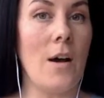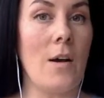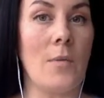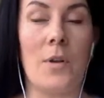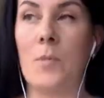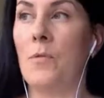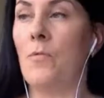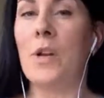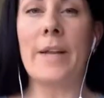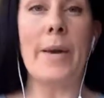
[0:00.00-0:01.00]
I'm going to be
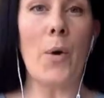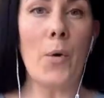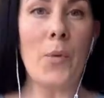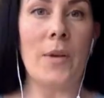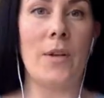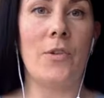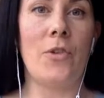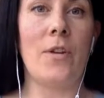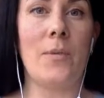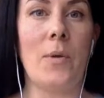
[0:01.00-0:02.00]
really open and
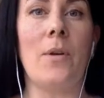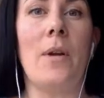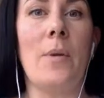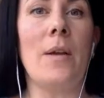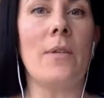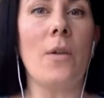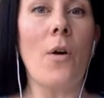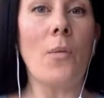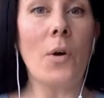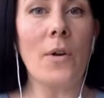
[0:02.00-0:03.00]
transparent about this
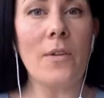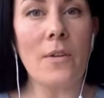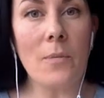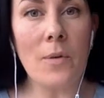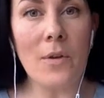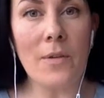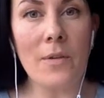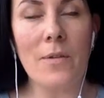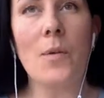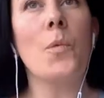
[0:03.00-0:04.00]
whole process,
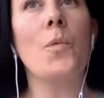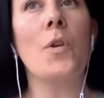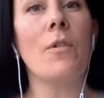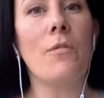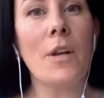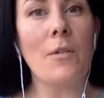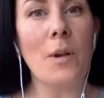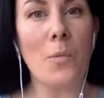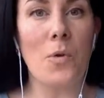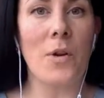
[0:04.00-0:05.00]
because what I really,
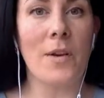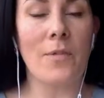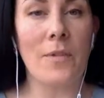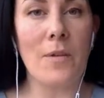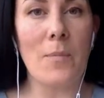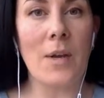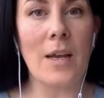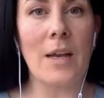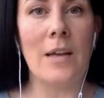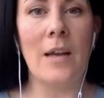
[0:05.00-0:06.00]
really want is for
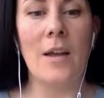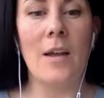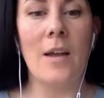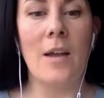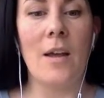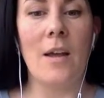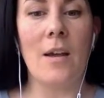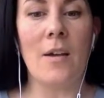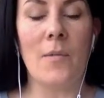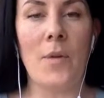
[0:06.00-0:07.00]
somebody
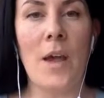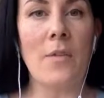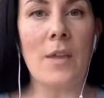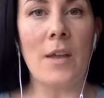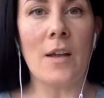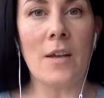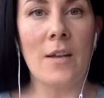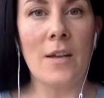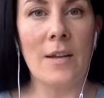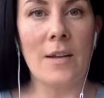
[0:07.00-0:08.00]
out there
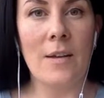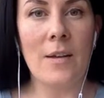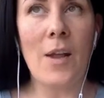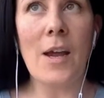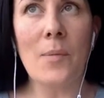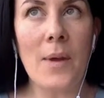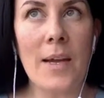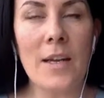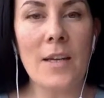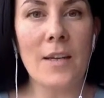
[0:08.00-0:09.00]
like
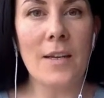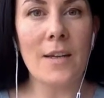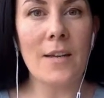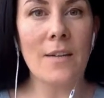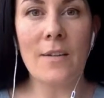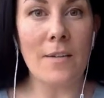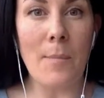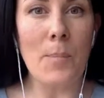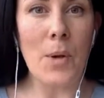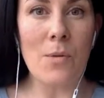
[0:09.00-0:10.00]
me to
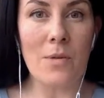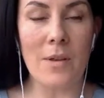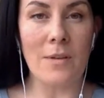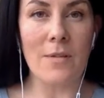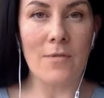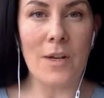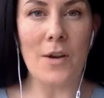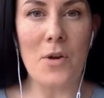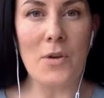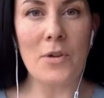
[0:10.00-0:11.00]
stumble on this
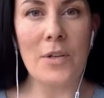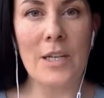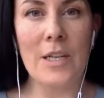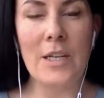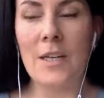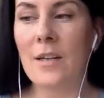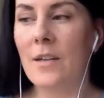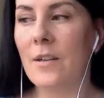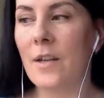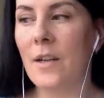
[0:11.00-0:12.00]
video
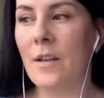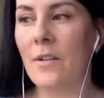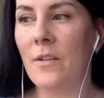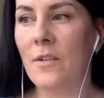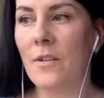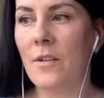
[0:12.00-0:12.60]
and